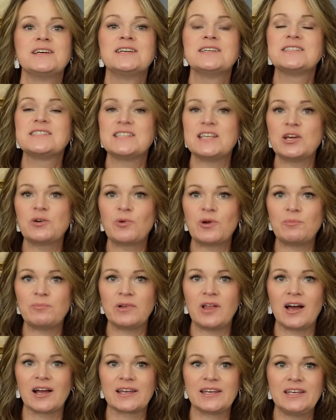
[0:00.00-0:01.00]
sequin
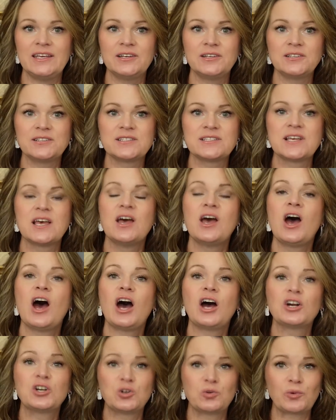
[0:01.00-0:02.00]
block heels,
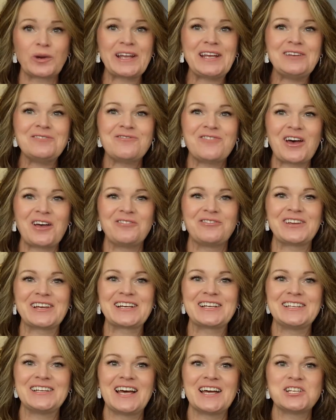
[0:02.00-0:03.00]
a green
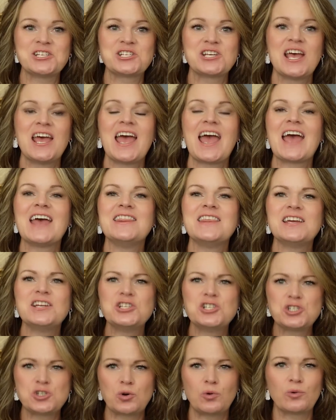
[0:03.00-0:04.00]
velvet clutch, and
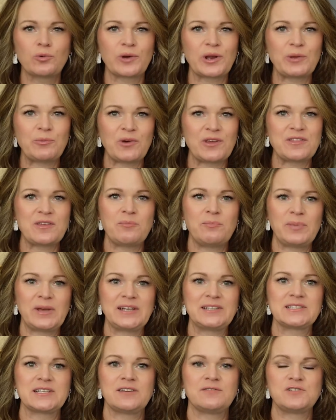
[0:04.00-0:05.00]
then jewelry with a
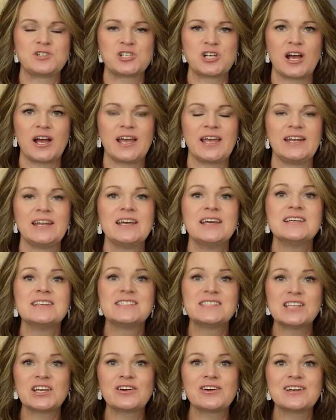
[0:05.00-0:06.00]
bit of shine.
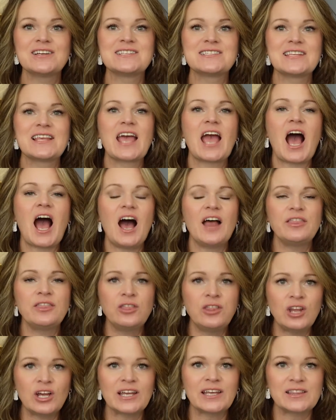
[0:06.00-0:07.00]
Seriously,
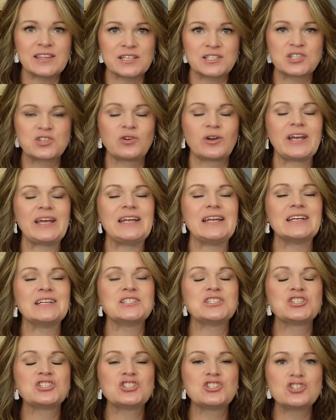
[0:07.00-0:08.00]
look at this green. It
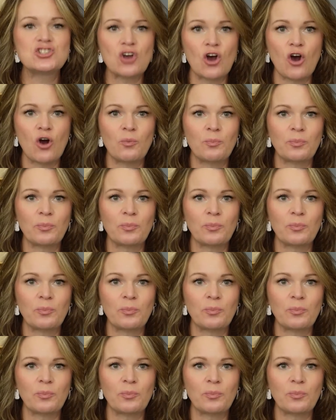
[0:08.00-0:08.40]
is so